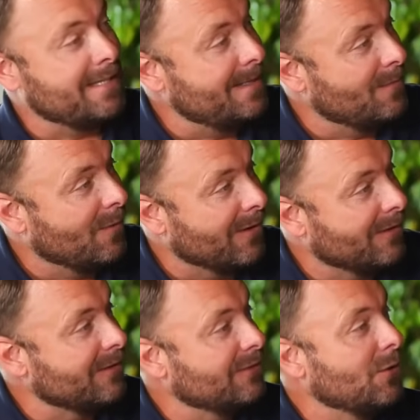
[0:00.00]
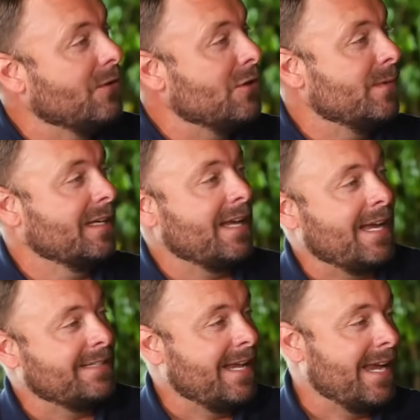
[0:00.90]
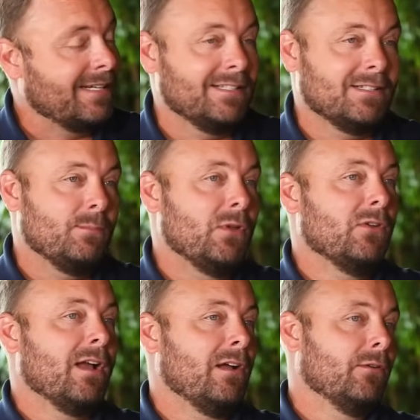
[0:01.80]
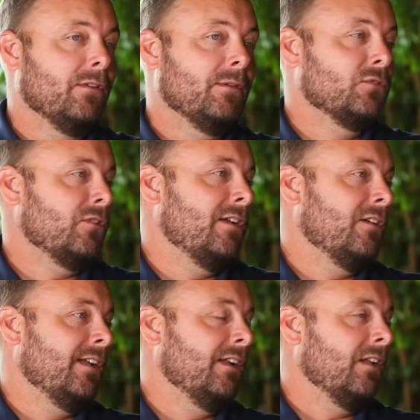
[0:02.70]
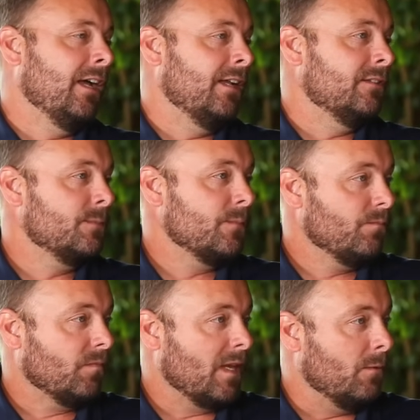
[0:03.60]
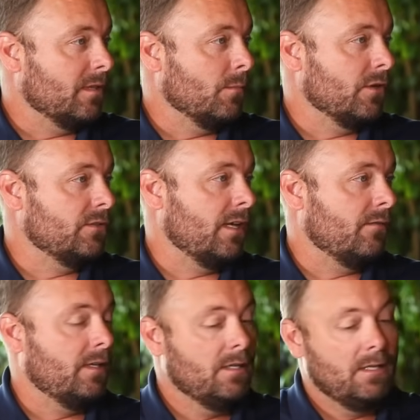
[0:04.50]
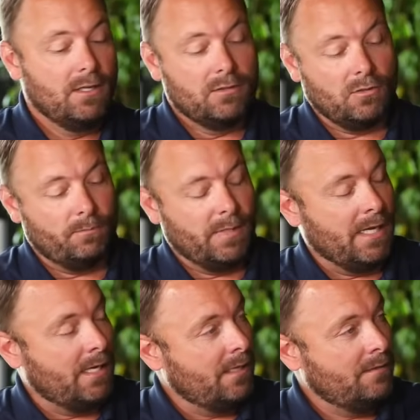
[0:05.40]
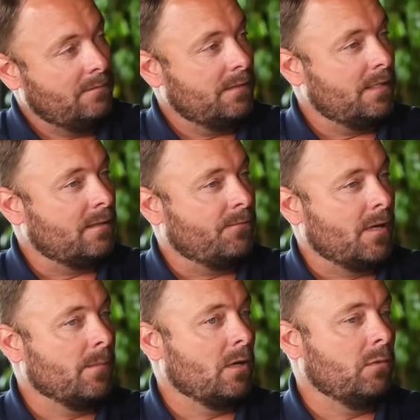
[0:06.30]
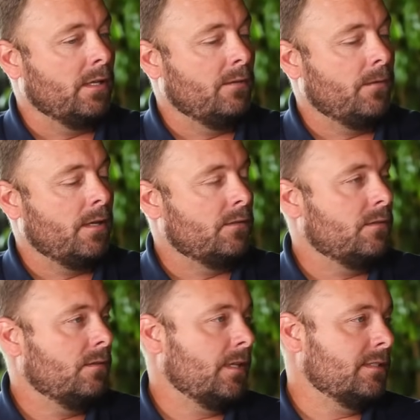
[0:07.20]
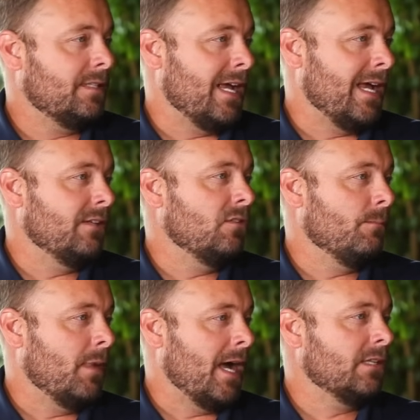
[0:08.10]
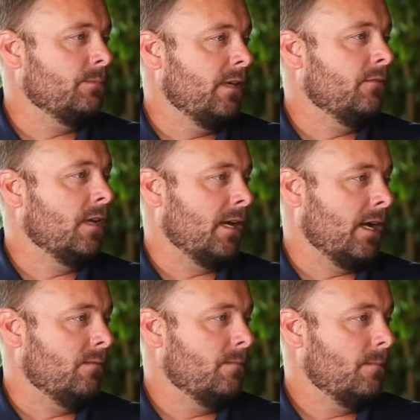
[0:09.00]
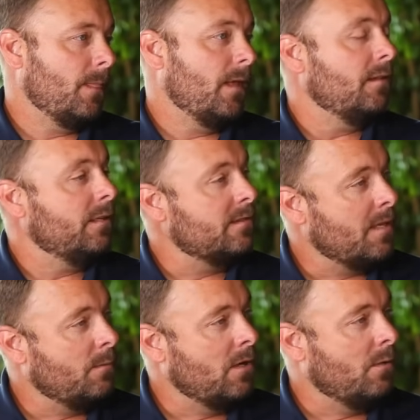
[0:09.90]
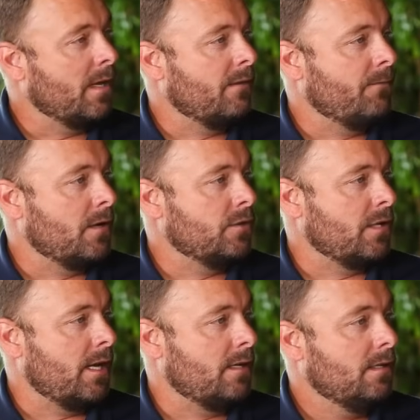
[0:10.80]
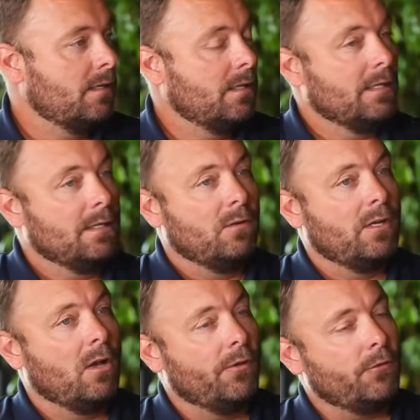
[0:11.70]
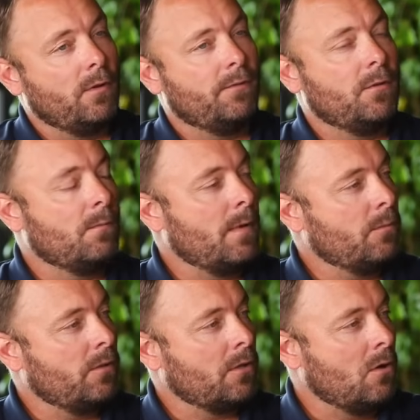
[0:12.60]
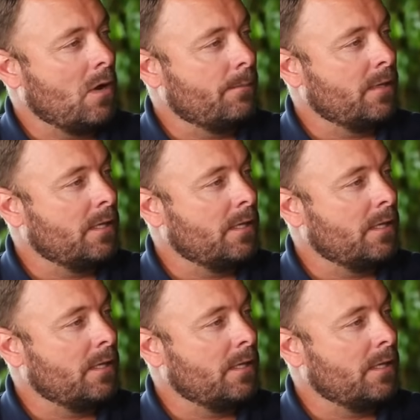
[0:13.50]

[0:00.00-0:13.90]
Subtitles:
anymore. There's no human contact. It's computer algorithms trading on headlines, and we're at the mercy of it. So beginning, the fundamental belief is, let's tie it to the box beef cutout. At least then we know we got a fair shake. You also, if you're a member of the co-op,